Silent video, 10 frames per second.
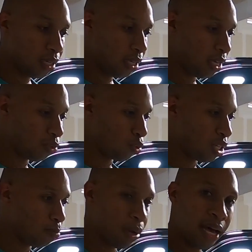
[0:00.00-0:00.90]
is when
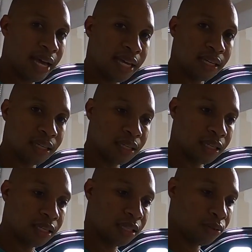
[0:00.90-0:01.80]
you buy
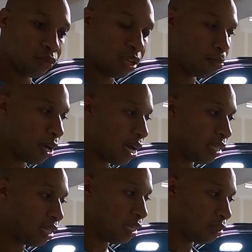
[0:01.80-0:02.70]

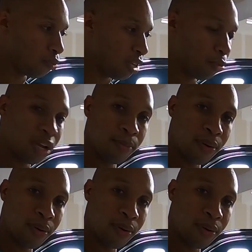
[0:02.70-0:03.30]
these, before you